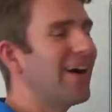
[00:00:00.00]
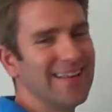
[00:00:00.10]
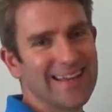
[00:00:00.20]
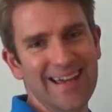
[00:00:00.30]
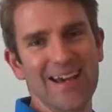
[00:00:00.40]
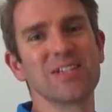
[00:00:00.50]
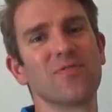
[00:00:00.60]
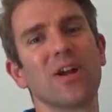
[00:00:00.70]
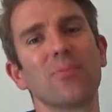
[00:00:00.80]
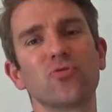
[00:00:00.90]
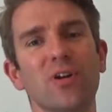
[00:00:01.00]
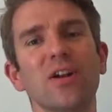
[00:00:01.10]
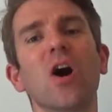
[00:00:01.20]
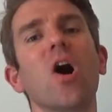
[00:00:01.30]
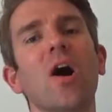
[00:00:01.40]
in the case of an uptrend,
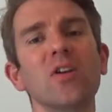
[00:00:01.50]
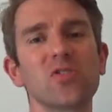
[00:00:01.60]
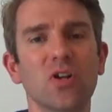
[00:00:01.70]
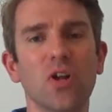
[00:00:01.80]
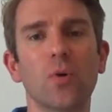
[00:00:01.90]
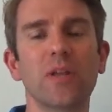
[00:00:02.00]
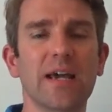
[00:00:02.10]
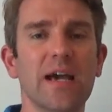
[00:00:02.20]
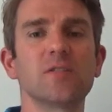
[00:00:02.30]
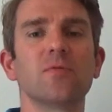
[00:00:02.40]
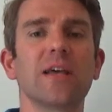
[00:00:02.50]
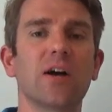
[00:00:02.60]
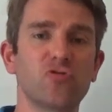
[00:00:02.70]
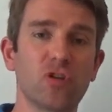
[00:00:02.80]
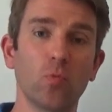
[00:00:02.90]
and high to low in the case of a
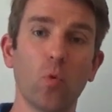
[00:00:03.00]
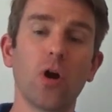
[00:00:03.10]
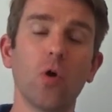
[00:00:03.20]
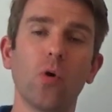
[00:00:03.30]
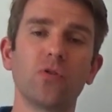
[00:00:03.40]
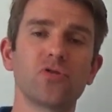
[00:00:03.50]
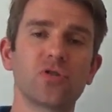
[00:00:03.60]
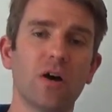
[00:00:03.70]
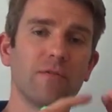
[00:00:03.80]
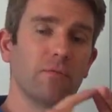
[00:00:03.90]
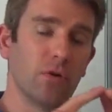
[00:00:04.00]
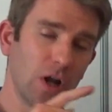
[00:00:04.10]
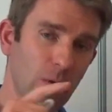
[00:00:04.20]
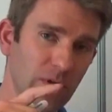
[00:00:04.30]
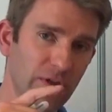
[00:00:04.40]
downtrend. 101 stuff,
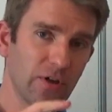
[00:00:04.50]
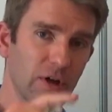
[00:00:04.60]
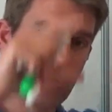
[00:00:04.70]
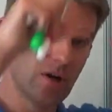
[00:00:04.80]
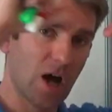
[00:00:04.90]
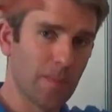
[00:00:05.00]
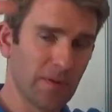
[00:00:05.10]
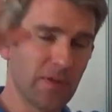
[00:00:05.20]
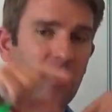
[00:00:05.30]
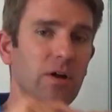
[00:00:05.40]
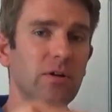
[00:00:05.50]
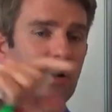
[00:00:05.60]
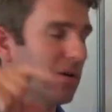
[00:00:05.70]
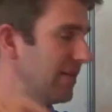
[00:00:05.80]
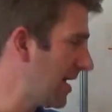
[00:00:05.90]
lower third, upper third,
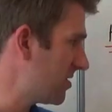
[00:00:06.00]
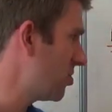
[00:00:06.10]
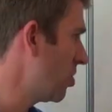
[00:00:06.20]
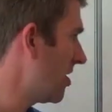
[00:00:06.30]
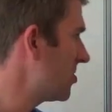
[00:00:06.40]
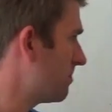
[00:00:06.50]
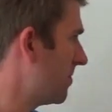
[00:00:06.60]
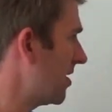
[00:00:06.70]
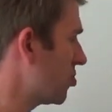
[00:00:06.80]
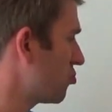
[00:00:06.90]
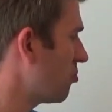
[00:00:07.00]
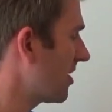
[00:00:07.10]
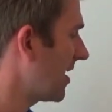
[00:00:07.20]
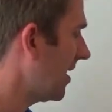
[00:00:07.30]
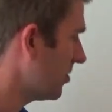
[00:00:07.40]
that nice, big,
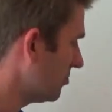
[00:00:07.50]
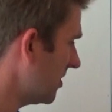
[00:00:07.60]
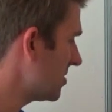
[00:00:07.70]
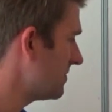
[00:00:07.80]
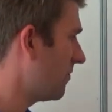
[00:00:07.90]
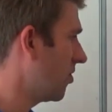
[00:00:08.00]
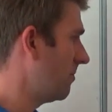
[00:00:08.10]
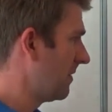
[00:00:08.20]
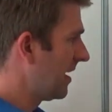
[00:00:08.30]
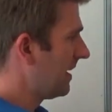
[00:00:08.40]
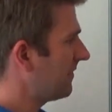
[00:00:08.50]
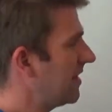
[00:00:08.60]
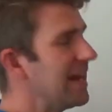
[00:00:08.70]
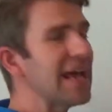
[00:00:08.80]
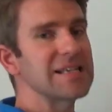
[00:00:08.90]
strong candle, decent volume. The
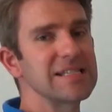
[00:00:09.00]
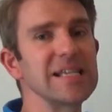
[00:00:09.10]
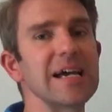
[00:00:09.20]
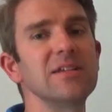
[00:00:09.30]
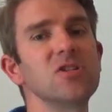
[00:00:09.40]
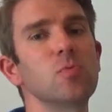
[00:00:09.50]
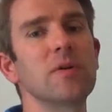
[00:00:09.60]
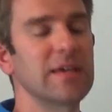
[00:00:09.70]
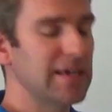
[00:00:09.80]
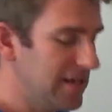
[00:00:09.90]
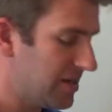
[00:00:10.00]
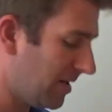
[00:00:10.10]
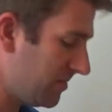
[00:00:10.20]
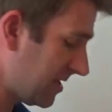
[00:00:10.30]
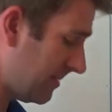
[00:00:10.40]
next day, this is where the key
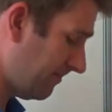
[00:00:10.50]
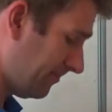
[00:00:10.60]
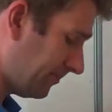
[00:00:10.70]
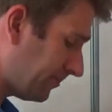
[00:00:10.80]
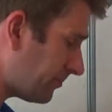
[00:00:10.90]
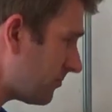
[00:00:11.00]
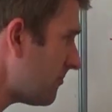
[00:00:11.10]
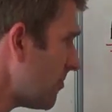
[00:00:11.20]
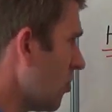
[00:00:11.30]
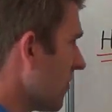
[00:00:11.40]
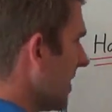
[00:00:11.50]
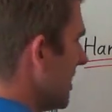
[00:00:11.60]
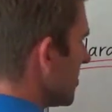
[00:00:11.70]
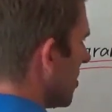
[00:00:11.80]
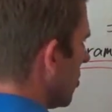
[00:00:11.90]
comes in. The
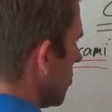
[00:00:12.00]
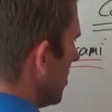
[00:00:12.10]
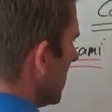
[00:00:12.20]
key to the whole